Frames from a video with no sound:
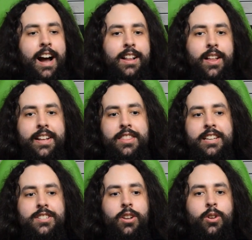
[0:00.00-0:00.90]
I like
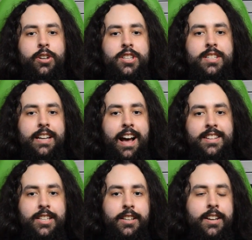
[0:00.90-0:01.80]
things to look
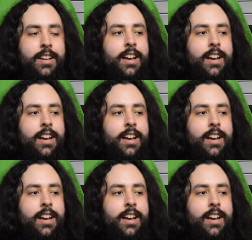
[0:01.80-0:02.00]
snazzy.